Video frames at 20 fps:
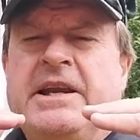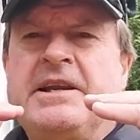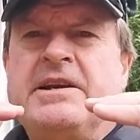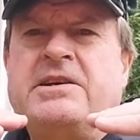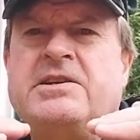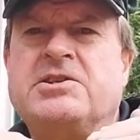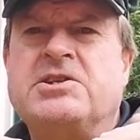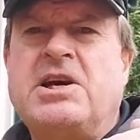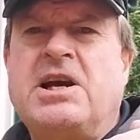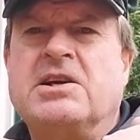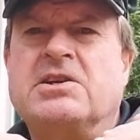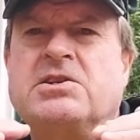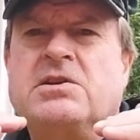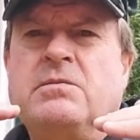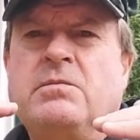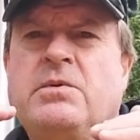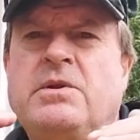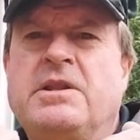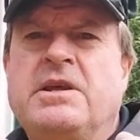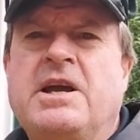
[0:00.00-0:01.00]
in
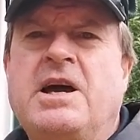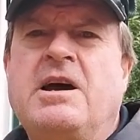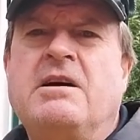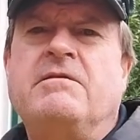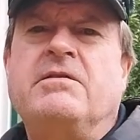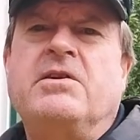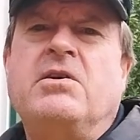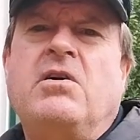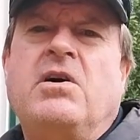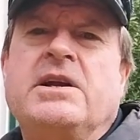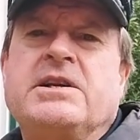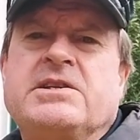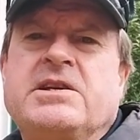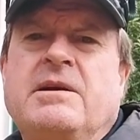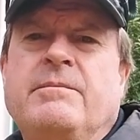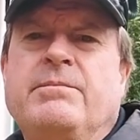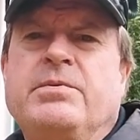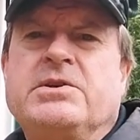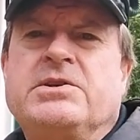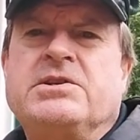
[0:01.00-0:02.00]
conjunction with the overnight
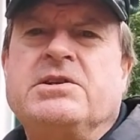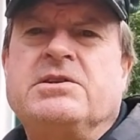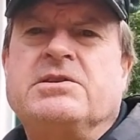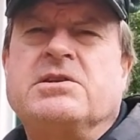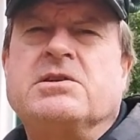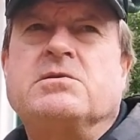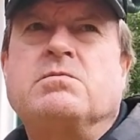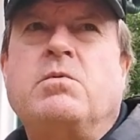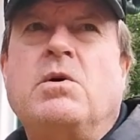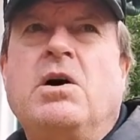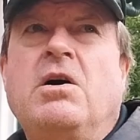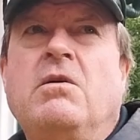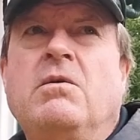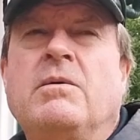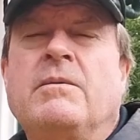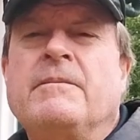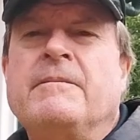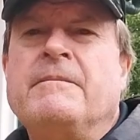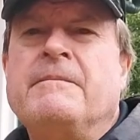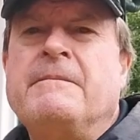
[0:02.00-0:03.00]
temperatures as well.